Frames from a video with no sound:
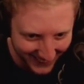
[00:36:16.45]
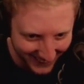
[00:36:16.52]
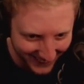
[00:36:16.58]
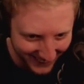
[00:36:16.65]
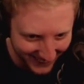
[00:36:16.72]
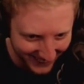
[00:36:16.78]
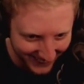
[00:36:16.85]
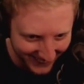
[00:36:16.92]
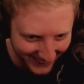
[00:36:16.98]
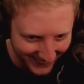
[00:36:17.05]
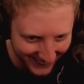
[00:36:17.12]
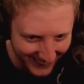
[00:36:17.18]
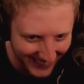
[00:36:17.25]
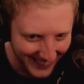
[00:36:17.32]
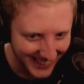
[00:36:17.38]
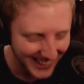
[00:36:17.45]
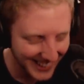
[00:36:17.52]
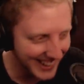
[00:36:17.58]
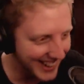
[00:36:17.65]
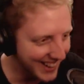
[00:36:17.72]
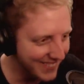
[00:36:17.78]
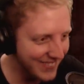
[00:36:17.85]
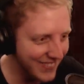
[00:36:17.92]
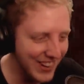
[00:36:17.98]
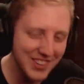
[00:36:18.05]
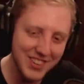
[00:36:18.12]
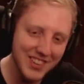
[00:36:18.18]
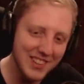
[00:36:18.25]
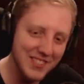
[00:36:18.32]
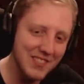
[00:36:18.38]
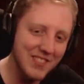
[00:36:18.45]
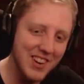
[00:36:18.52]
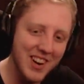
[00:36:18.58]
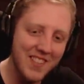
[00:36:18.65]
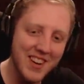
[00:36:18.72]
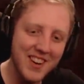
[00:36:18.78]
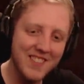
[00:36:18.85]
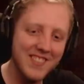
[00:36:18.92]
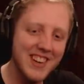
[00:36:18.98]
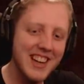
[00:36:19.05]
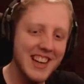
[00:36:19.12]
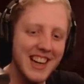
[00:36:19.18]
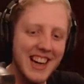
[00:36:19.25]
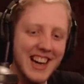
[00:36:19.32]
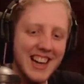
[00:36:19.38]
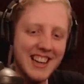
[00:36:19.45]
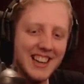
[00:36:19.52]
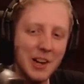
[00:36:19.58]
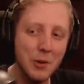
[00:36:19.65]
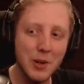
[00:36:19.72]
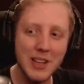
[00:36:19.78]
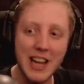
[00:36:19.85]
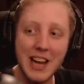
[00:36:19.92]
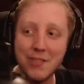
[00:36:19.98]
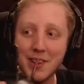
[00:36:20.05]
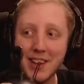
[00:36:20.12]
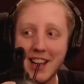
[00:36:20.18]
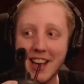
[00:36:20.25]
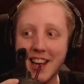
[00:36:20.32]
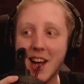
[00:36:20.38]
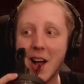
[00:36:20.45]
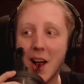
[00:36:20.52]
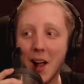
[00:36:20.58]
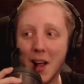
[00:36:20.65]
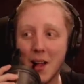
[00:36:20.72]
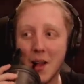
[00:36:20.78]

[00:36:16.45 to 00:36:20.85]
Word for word: Ooh. I have friends who live in Birmingham, and they would laugh at that. So I